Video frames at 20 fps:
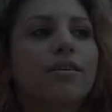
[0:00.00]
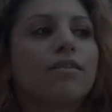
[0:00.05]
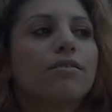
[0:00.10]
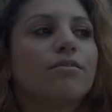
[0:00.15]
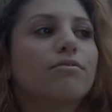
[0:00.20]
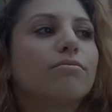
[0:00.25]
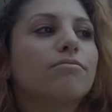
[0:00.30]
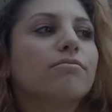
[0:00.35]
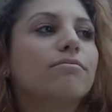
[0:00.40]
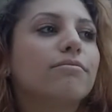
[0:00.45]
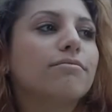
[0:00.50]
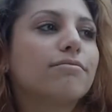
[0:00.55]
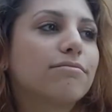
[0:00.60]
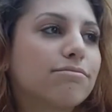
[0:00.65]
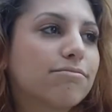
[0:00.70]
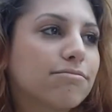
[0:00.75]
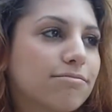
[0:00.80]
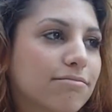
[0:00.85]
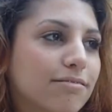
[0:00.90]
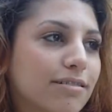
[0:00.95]
Whew.
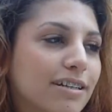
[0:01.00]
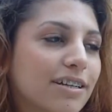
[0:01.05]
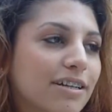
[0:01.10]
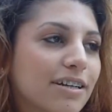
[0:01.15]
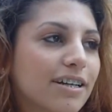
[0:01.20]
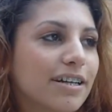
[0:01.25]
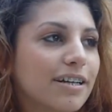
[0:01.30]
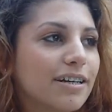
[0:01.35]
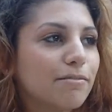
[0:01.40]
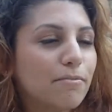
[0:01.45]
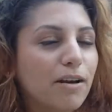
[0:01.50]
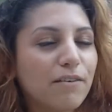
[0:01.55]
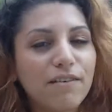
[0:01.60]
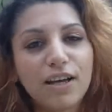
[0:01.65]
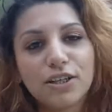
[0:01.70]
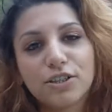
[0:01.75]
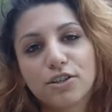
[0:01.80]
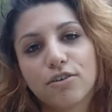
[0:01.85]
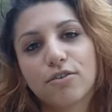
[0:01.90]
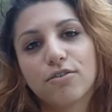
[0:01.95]
My
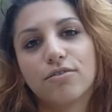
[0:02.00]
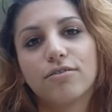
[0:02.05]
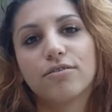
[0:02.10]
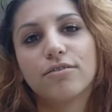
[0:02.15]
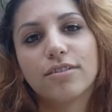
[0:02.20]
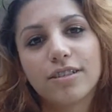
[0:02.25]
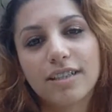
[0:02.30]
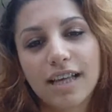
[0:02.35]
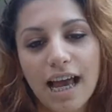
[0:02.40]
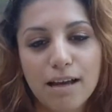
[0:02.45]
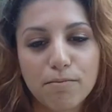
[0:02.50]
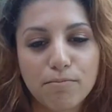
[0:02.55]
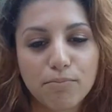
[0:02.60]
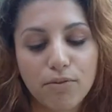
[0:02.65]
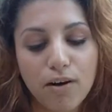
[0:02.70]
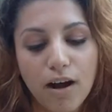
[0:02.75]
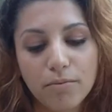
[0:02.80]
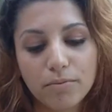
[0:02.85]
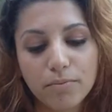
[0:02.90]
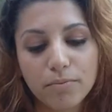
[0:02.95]
fashion goals
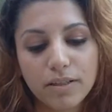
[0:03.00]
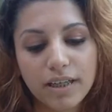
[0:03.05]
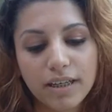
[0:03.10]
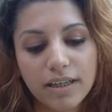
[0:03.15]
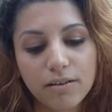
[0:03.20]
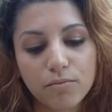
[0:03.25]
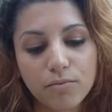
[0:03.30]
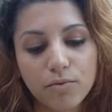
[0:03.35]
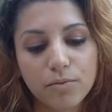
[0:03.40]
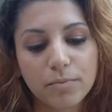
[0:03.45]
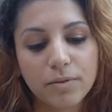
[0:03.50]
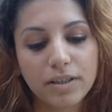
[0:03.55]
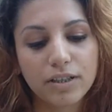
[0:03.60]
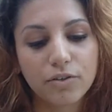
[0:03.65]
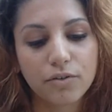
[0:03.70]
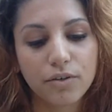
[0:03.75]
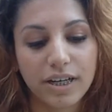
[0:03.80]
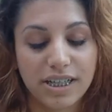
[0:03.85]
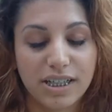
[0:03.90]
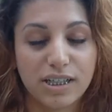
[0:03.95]
probably would be
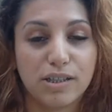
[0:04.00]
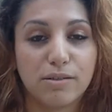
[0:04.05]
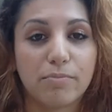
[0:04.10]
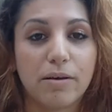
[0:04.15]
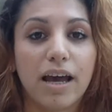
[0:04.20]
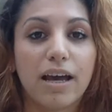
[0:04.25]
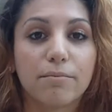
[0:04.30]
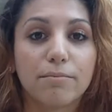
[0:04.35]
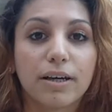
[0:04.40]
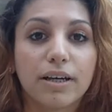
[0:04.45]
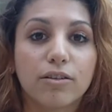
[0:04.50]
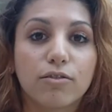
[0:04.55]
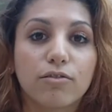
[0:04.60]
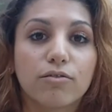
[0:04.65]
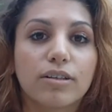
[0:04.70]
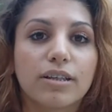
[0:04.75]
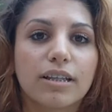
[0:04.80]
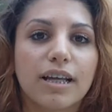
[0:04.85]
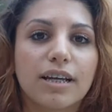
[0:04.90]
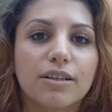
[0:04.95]
to expand my
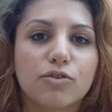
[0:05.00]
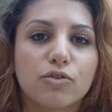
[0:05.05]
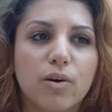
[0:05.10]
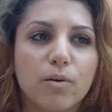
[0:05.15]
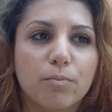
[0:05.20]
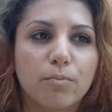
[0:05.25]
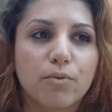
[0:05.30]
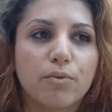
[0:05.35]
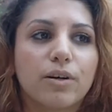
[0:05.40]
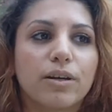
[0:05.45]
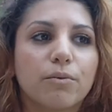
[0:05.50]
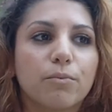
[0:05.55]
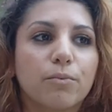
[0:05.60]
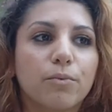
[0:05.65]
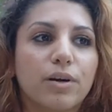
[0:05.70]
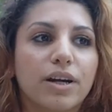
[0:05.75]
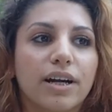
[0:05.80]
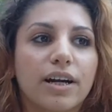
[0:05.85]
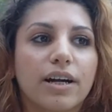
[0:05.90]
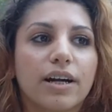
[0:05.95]
clothing line to a point
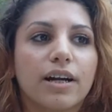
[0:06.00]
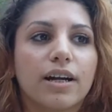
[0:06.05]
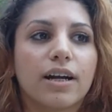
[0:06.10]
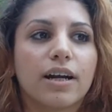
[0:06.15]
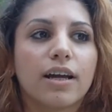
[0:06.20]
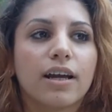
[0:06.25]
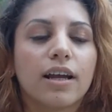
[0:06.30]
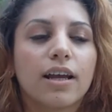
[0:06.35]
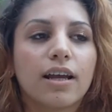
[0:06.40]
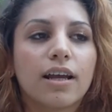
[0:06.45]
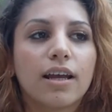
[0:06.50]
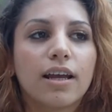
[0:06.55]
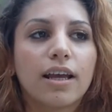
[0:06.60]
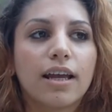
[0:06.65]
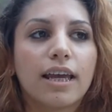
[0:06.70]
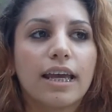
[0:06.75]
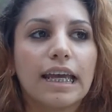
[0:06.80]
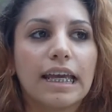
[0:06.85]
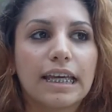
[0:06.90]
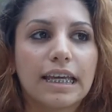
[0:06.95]
where
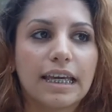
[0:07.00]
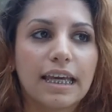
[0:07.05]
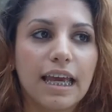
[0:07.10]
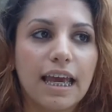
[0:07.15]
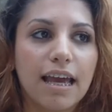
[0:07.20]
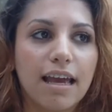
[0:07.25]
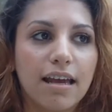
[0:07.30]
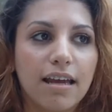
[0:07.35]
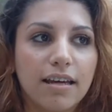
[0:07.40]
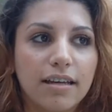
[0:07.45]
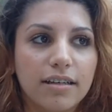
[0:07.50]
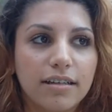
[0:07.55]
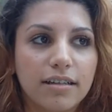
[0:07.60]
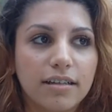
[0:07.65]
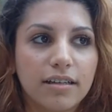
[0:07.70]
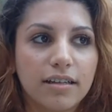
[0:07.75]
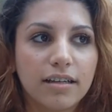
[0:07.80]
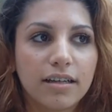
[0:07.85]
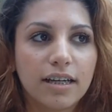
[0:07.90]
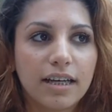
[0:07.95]
it
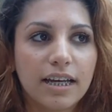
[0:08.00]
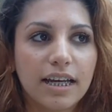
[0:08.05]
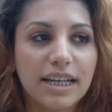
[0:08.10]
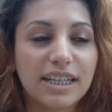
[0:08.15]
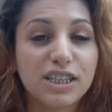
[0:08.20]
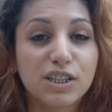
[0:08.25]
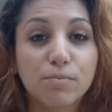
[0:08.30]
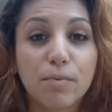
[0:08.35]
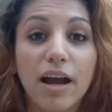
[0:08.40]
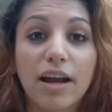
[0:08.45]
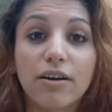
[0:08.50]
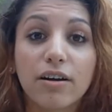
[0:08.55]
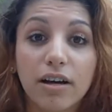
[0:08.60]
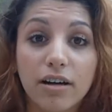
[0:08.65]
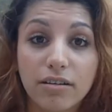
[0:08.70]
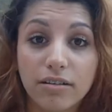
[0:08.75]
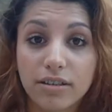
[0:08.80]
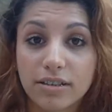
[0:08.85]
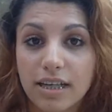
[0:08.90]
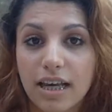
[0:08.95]
can inspire
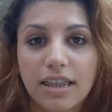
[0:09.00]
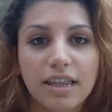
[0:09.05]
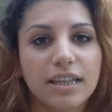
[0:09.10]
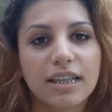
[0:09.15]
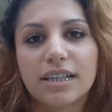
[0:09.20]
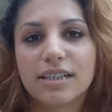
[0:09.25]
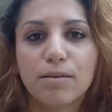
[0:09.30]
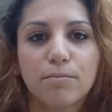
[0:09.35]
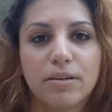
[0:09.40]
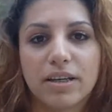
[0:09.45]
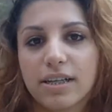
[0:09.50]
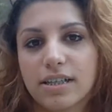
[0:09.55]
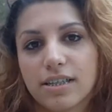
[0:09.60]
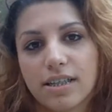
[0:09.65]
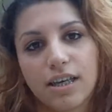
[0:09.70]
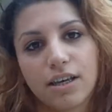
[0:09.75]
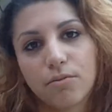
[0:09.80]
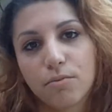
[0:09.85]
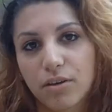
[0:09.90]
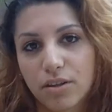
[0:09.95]
others. I think that's the biggest
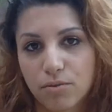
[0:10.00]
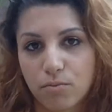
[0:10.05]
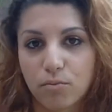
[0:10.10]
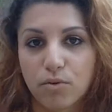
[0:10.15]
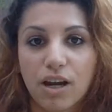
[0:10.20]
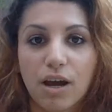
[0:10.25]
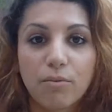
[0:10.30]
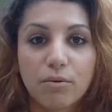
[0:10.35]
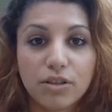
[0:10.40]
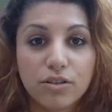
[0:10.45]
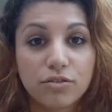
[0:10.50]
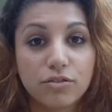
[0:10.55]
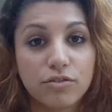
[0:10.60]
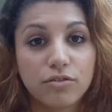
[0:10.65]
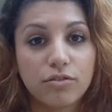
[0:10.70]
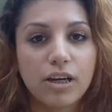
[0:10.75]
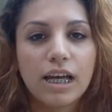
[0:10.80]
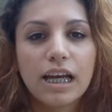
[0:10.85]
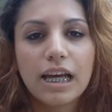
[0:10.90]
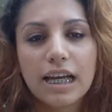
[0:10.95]
thing with what I want to do,
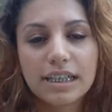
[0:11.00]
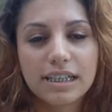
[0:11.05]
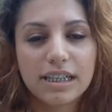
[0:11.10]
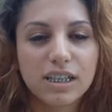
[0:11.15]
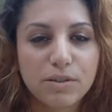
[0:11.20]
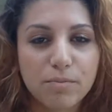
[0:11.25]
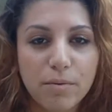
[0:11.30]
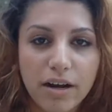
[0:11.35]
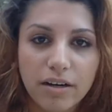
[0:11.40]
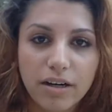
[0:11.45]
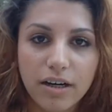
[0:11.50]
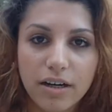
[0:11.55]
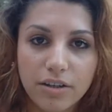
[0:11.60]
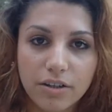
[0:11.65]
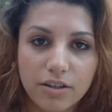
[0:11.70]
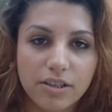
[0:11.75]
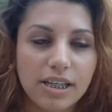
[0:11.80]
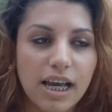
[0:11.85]
is inspire others.